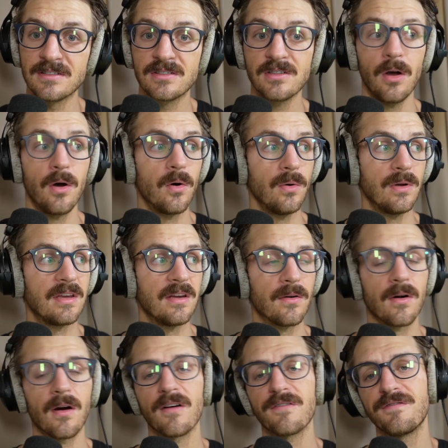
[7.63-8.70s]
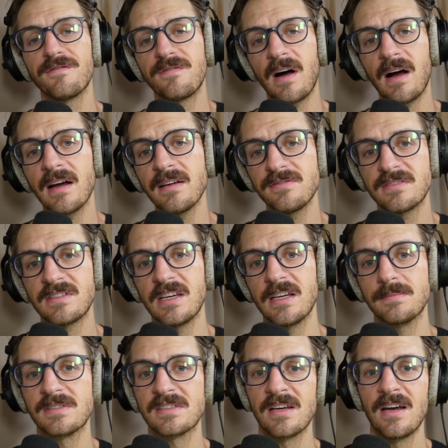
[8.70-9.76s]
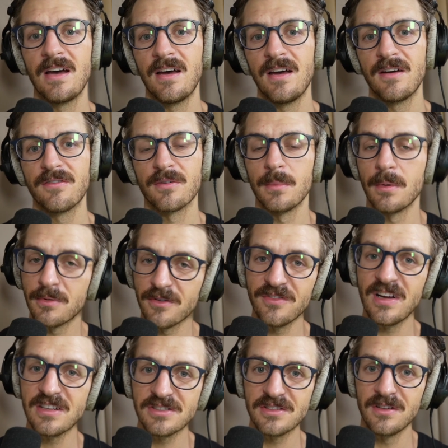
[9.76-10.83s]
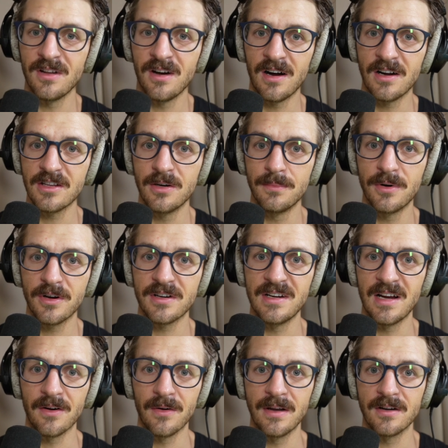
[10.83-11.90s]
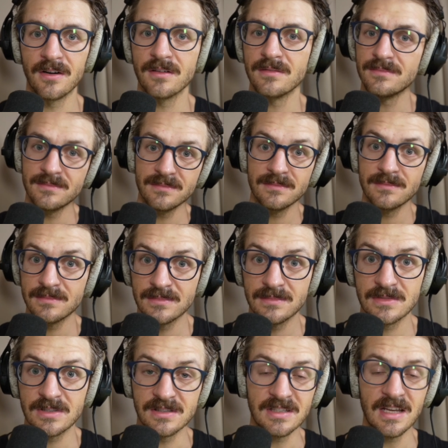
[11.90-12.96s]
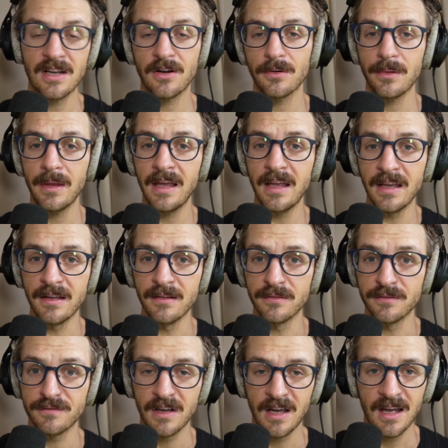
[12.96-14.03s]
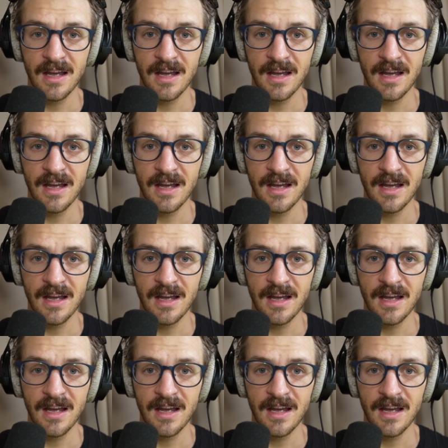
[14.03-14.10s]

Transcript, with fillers: So here are five tips from a professional audiobook narrator to take or leave.